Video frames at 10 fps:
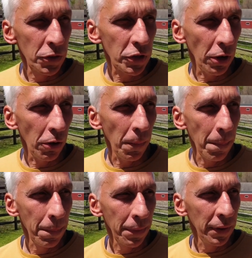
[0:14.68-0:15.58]
So
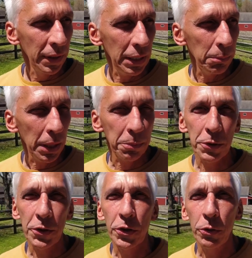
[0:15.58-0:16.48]
in my
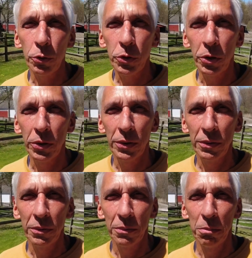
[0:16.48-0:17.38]

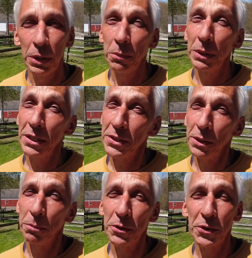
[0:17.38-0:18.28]

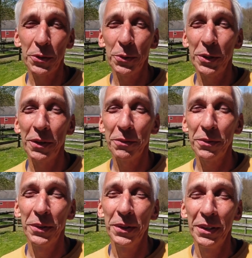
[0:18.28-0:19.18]
minimalistic pursuit
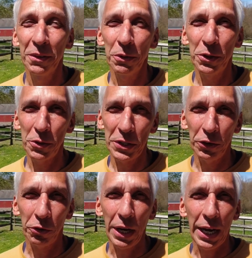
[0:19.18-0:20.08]
of
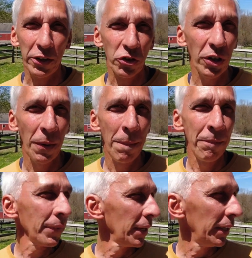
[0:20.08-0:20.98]
reducing trash,
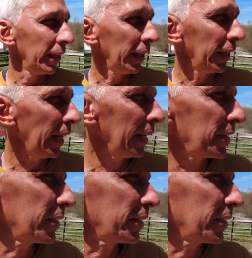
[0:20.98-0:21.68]
I